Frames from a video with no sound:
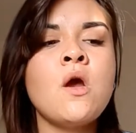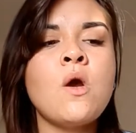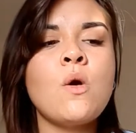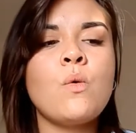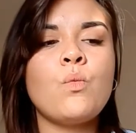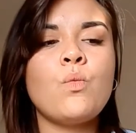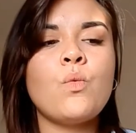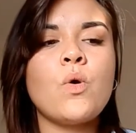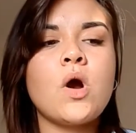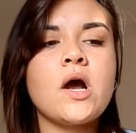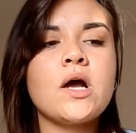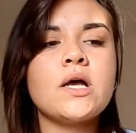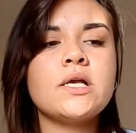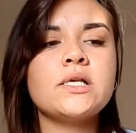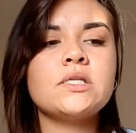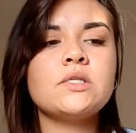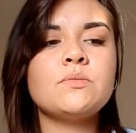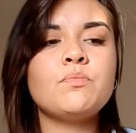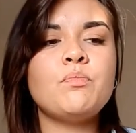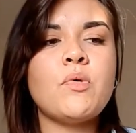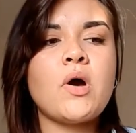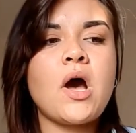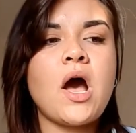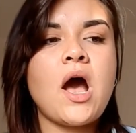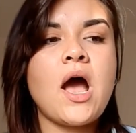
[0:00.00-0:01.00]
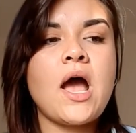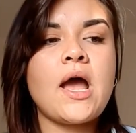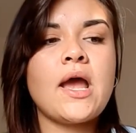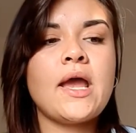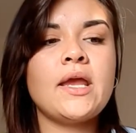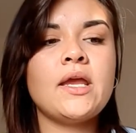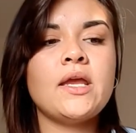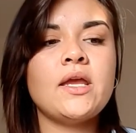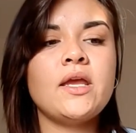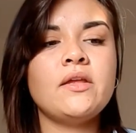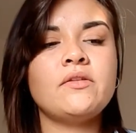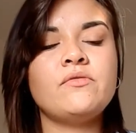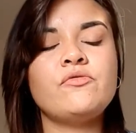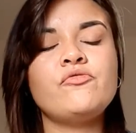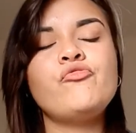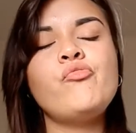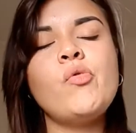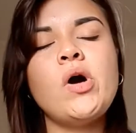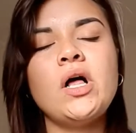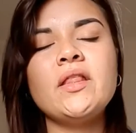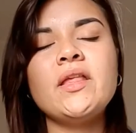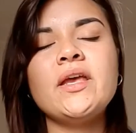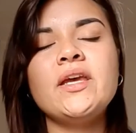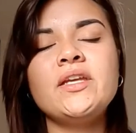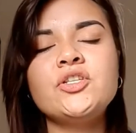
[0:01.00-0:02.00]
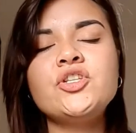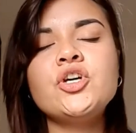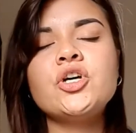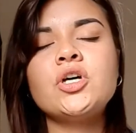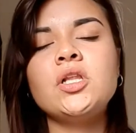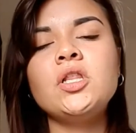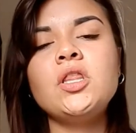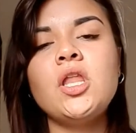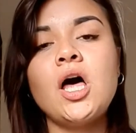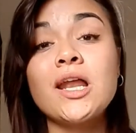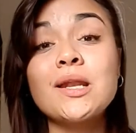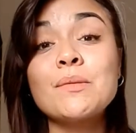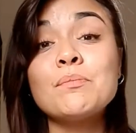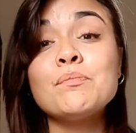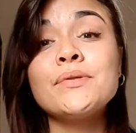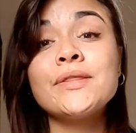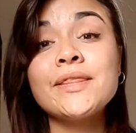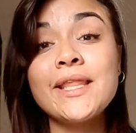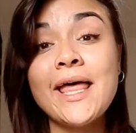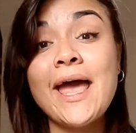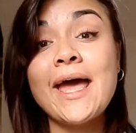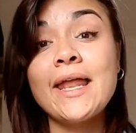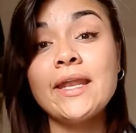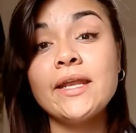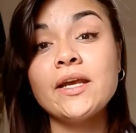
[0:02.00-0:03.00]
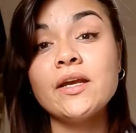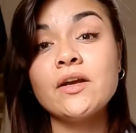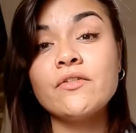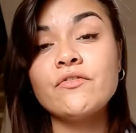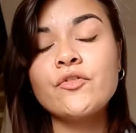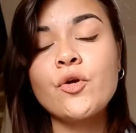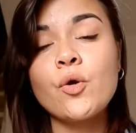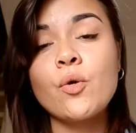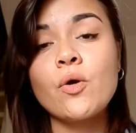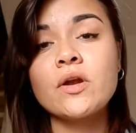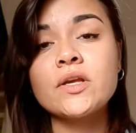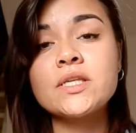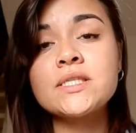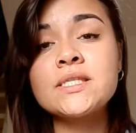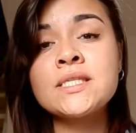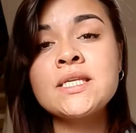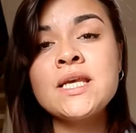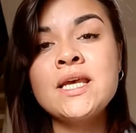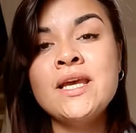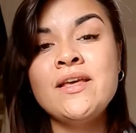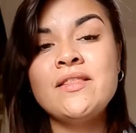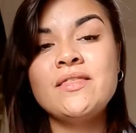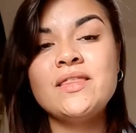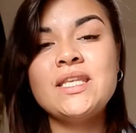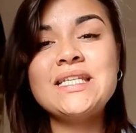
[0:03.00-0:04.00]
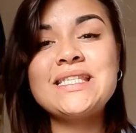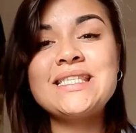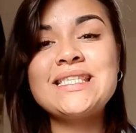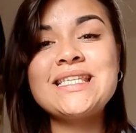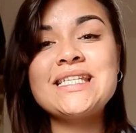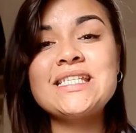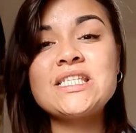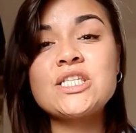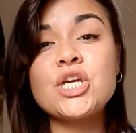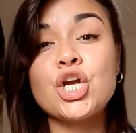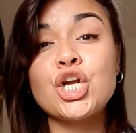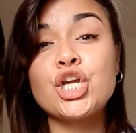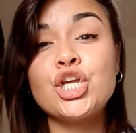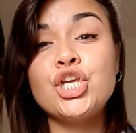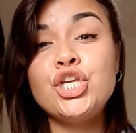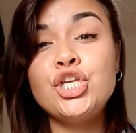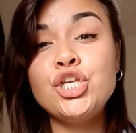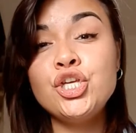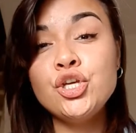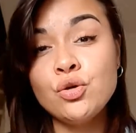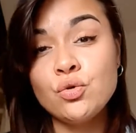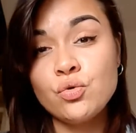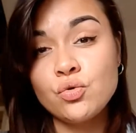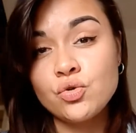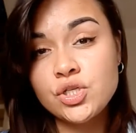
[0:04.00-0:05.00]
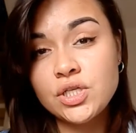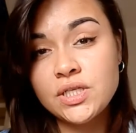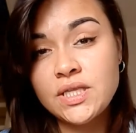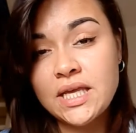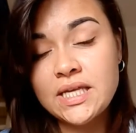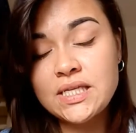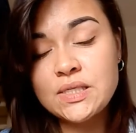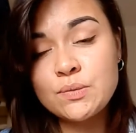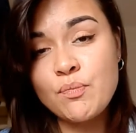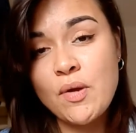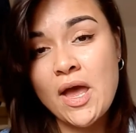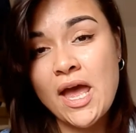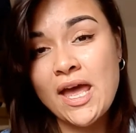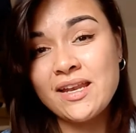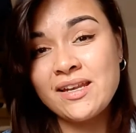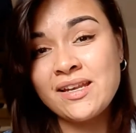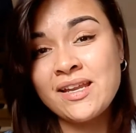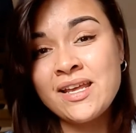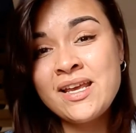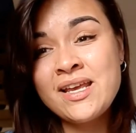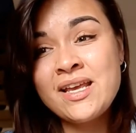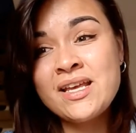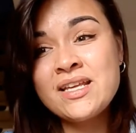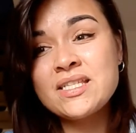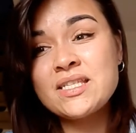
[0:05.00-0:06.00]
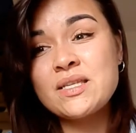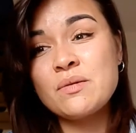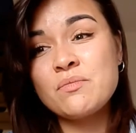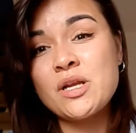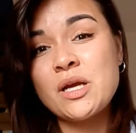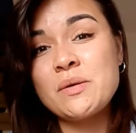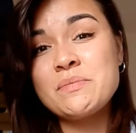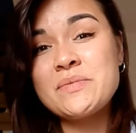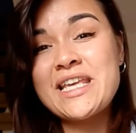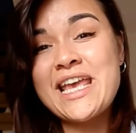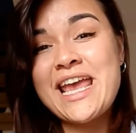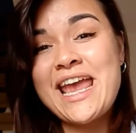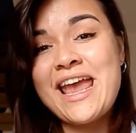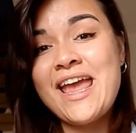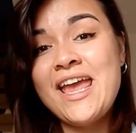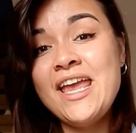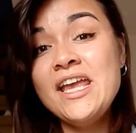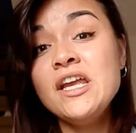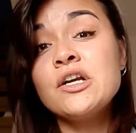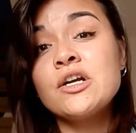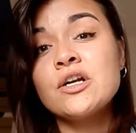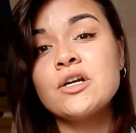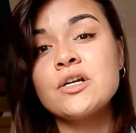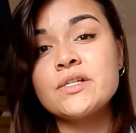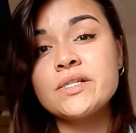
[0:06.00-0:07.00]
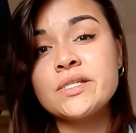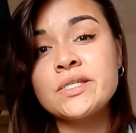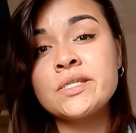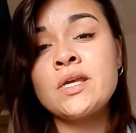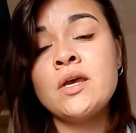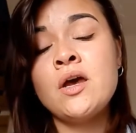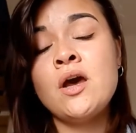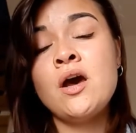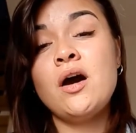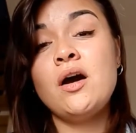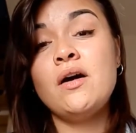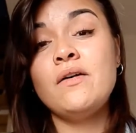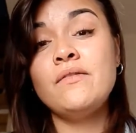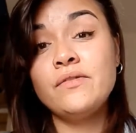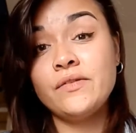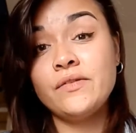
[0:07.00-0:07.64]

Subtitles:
was by, it took a lot of planning, of course. These things are huge. They span sometimes acres of